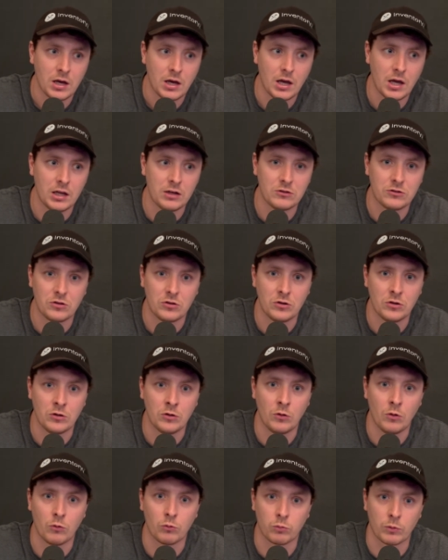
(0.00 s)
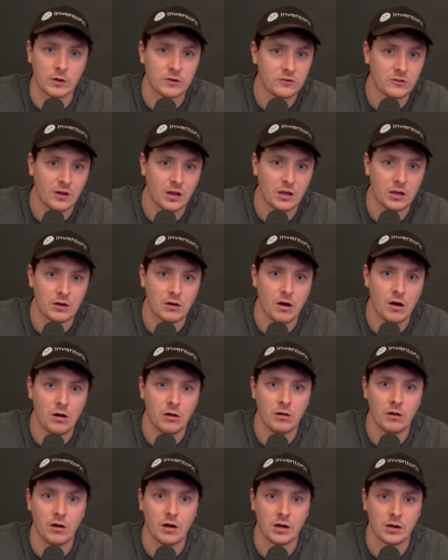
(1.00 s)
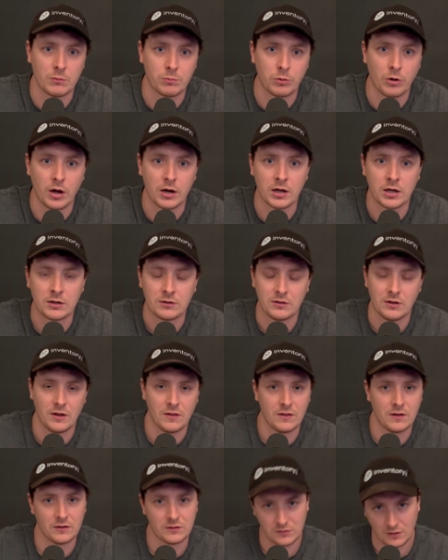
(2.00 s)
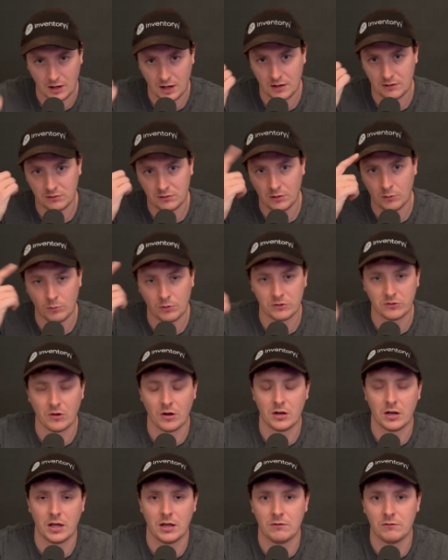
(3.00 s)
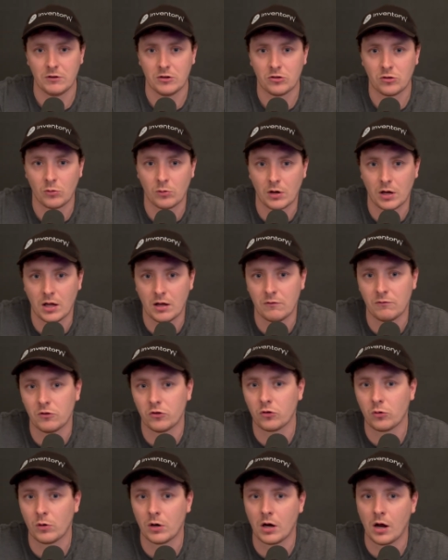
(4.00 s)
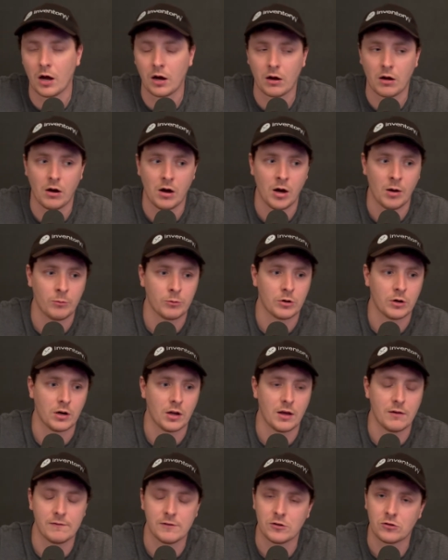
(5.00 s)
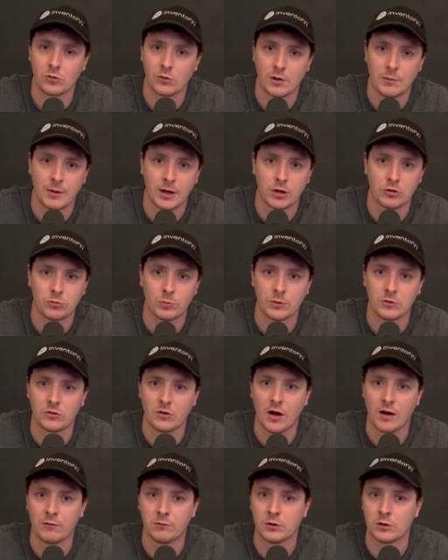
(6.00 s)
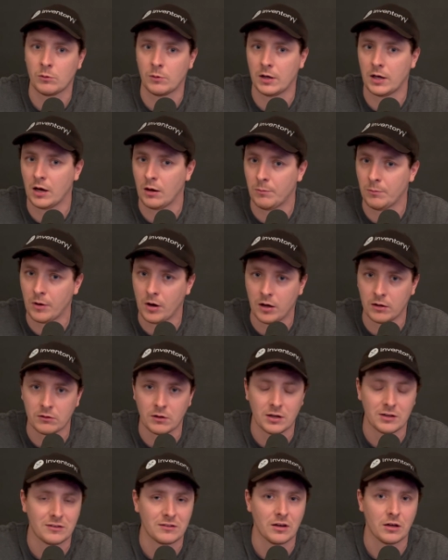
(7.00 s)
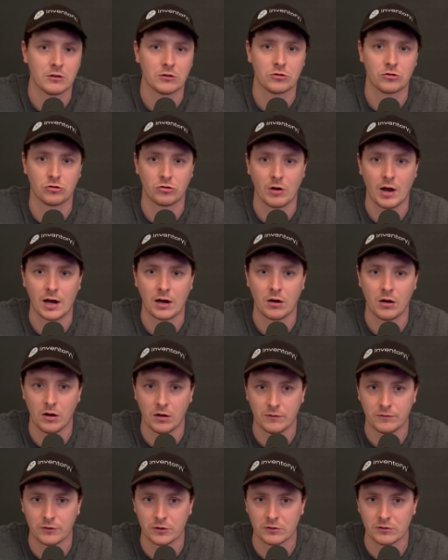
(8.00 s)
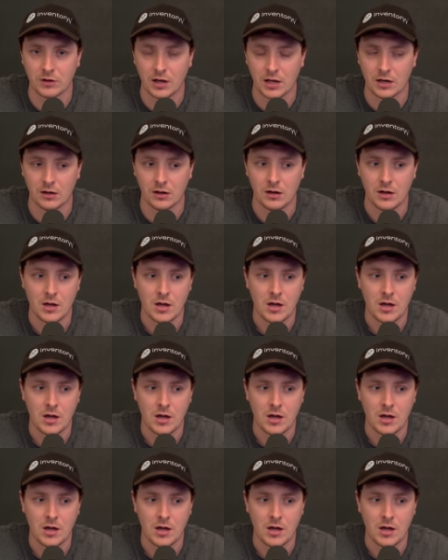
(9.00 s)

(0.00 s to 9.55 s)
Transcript: into risking it all on a product? In this case, it was on Inventoryy. Inventoryy.com, we're an inventory management software. We help online sellers track all of their data.